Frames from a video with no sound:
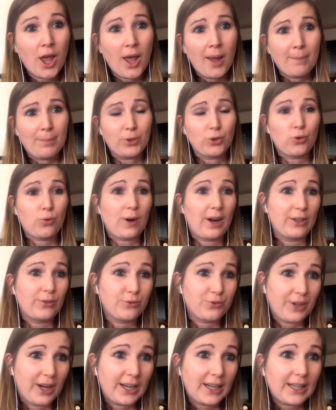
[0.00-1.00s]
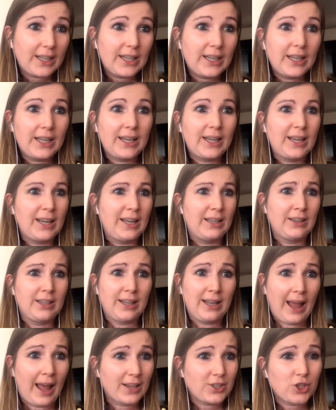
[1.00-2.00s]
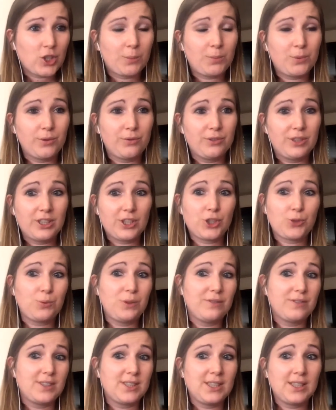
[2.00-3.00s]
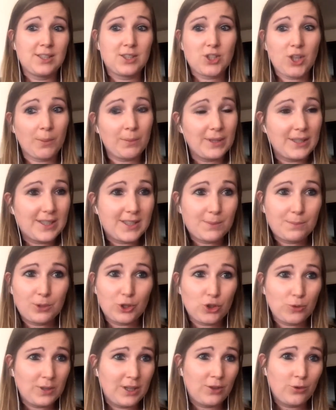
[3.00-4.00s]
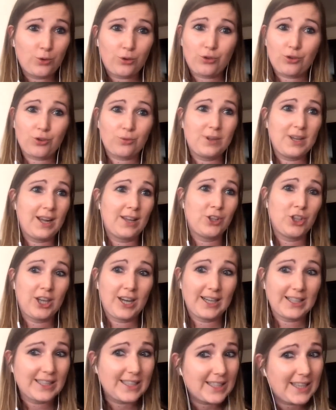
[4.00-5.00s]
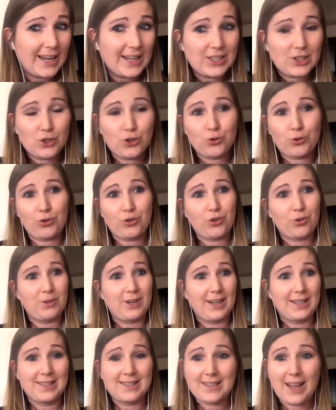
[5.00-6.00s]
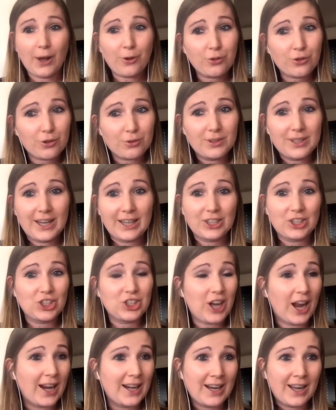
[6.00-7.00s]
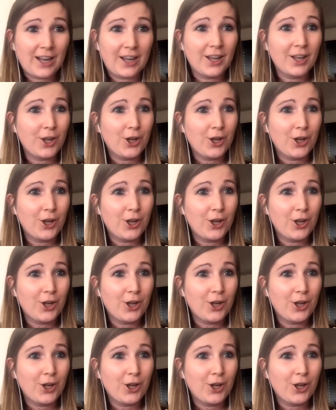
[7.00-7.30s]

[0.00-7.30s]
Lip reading: But quite frankly, in the last couple of years, we've seen summits between North Korea and the United States, North Korea and South Korea, China,